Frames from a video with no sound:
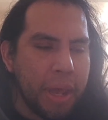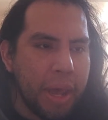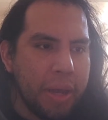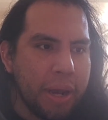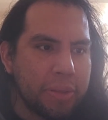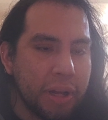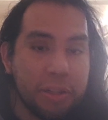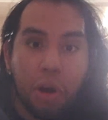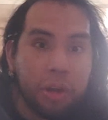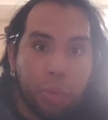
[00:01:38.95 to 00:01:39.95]
And at that
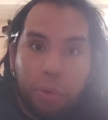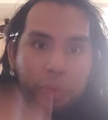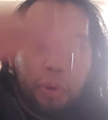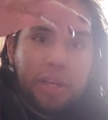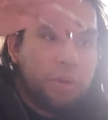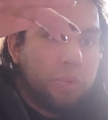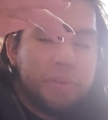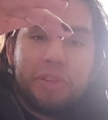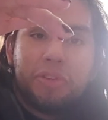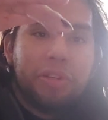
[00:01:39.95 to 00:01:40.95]
time, okay, well, we break
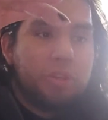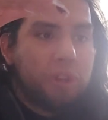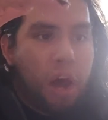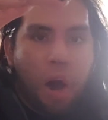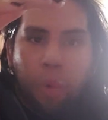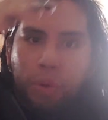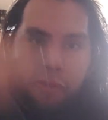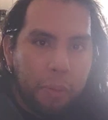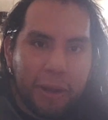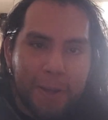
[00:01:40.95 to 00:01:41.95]
resistance. Will we
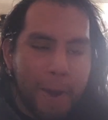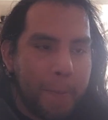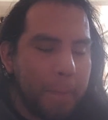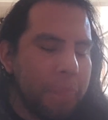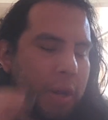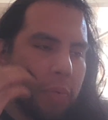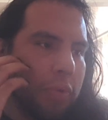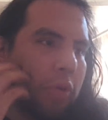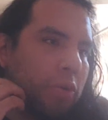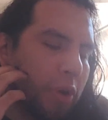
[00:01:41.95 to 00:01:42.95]
fall back down? You know,
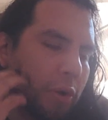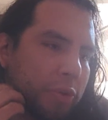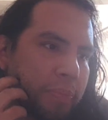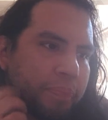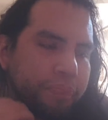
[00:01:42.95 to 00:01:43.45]
who knows?